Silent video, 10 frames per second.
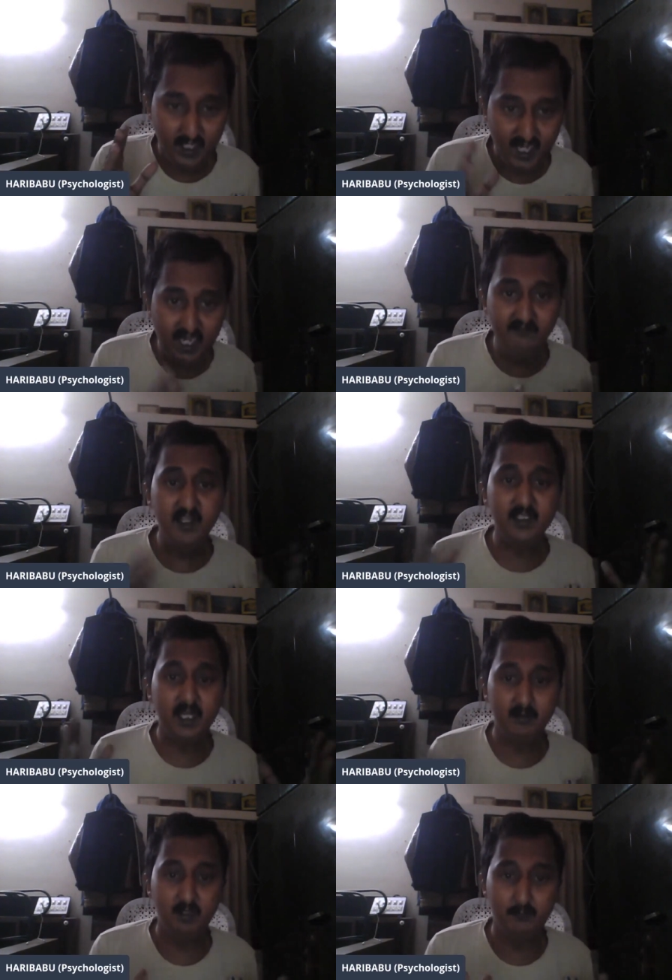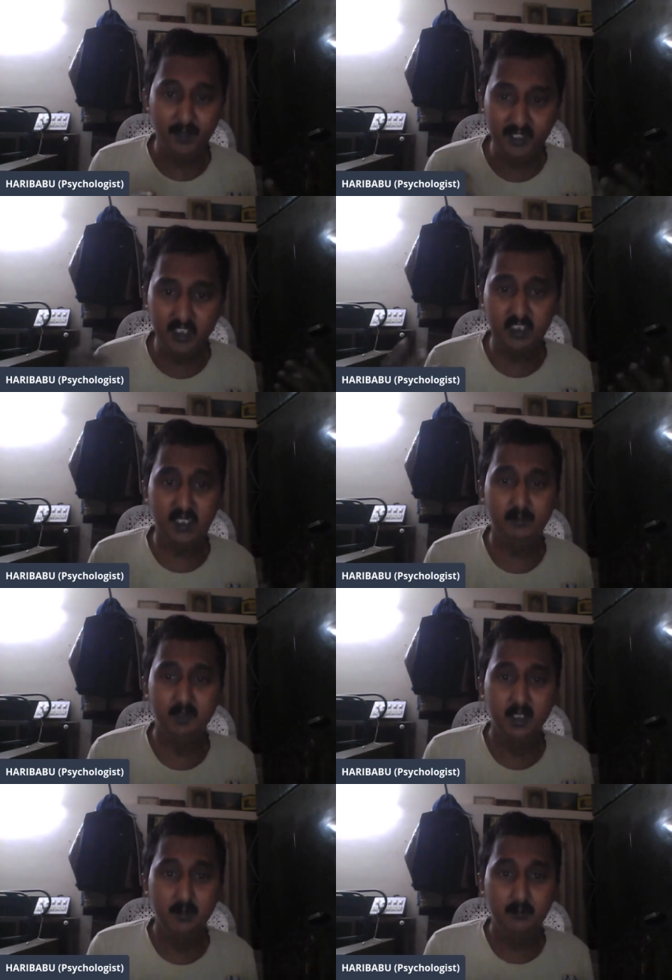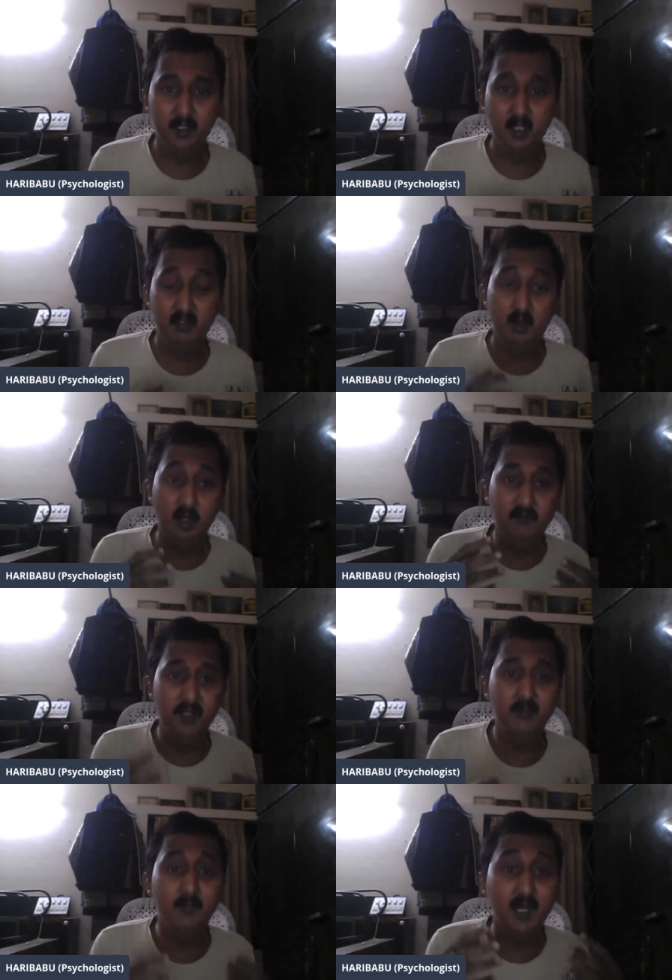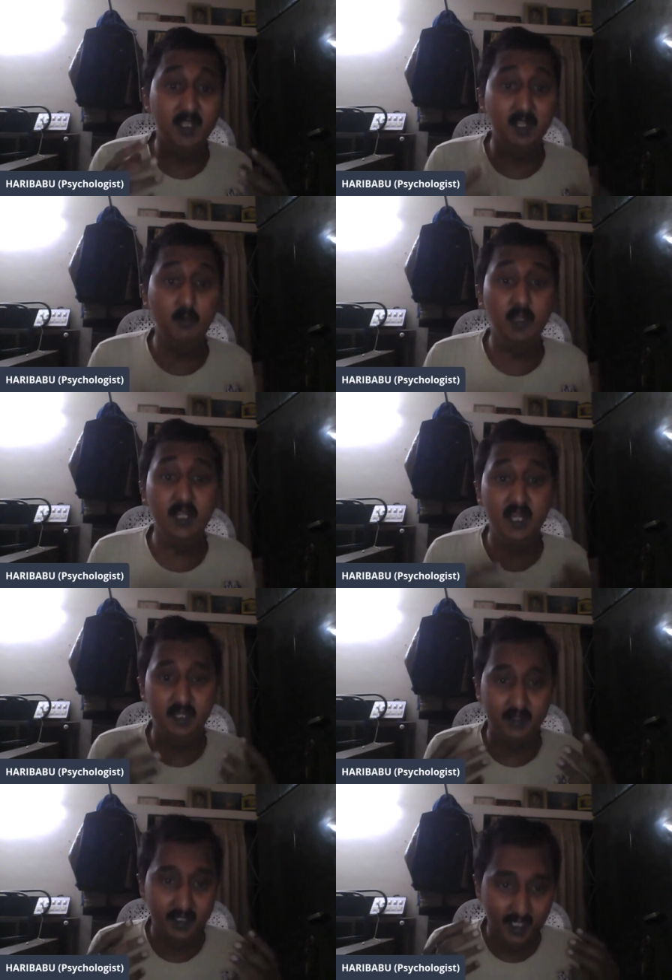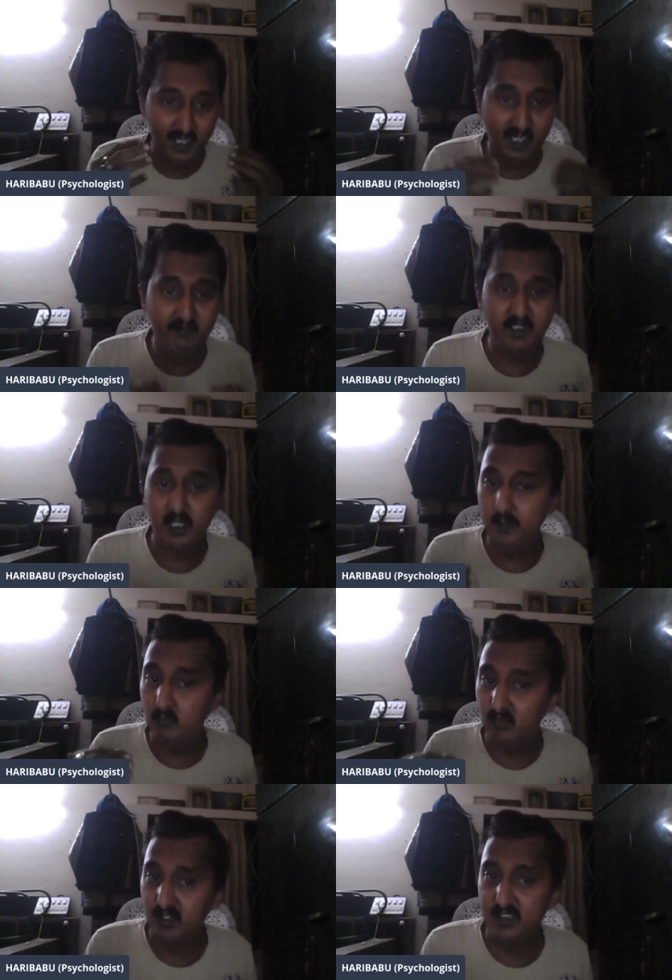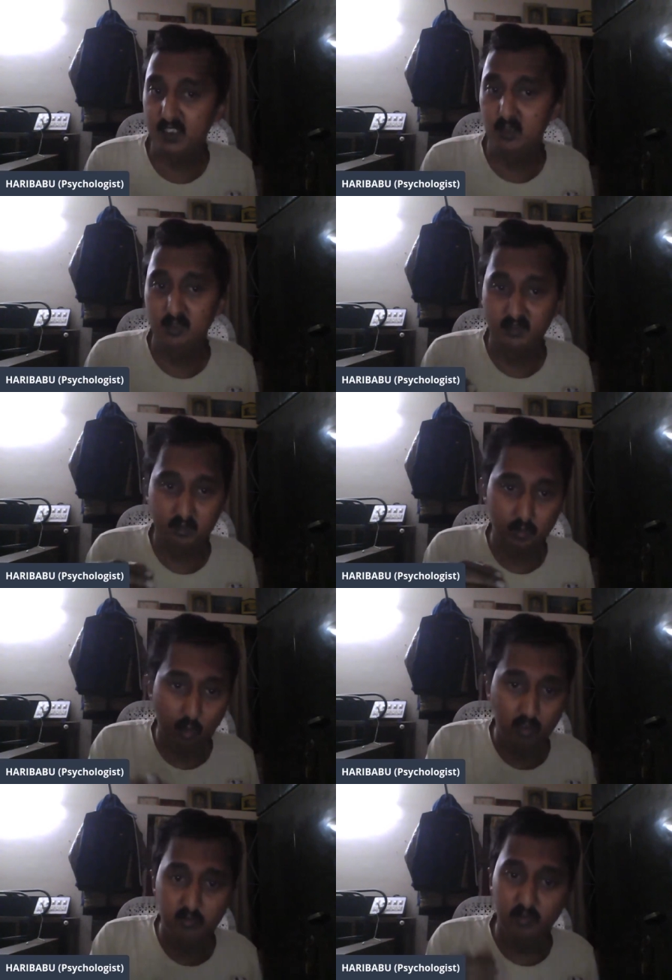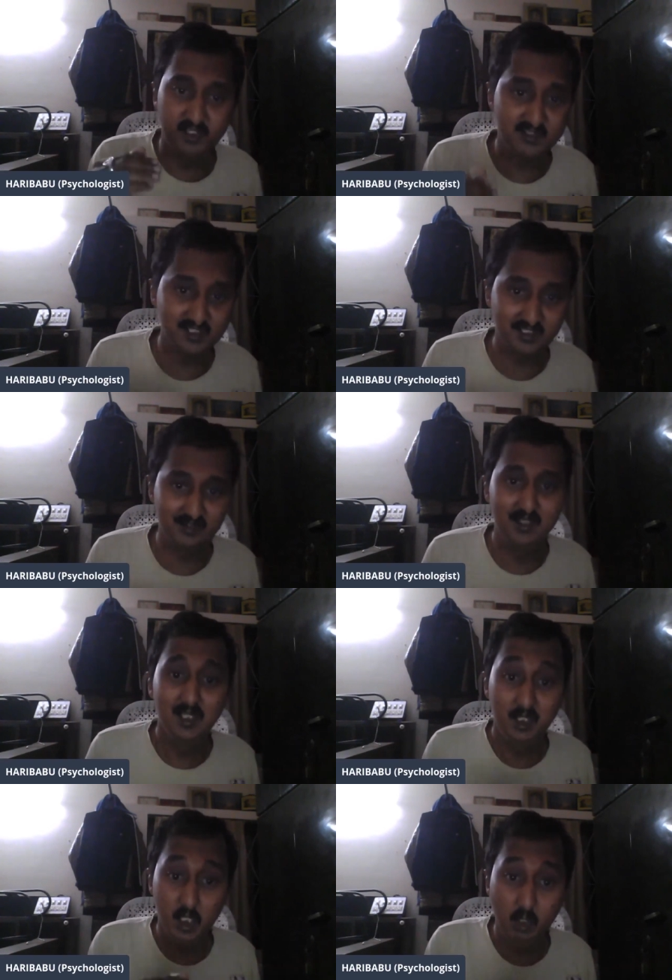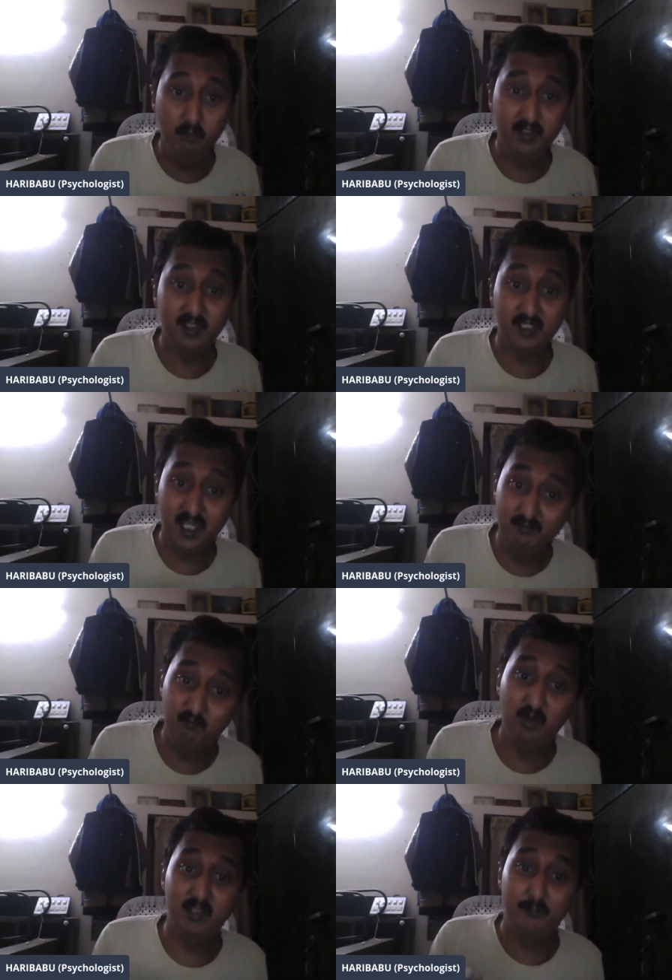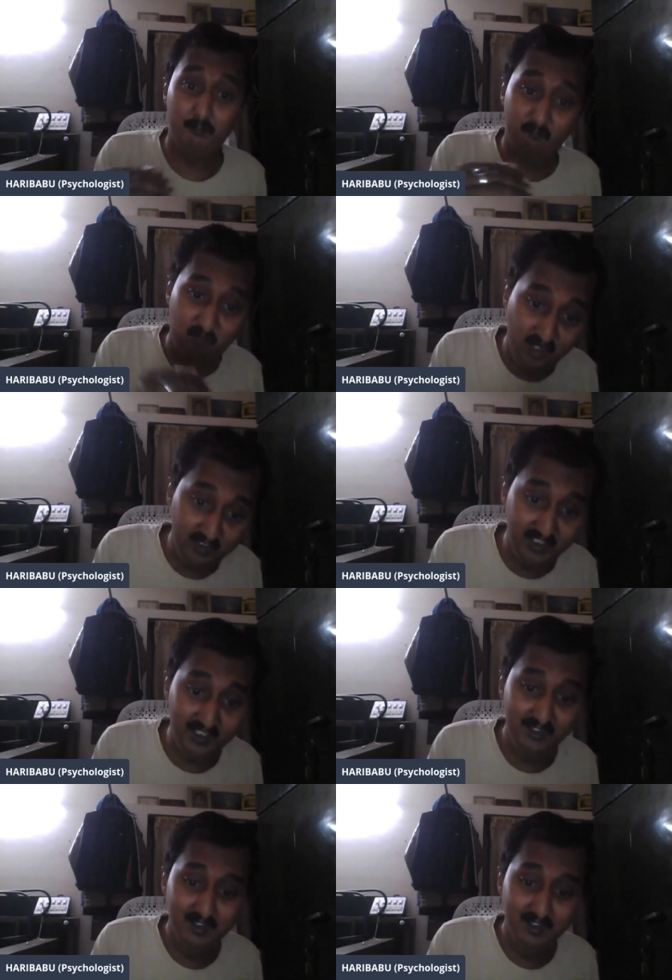having time, spend the time, because always mother only have a time to sit and talk to their children. Now it's a time for the father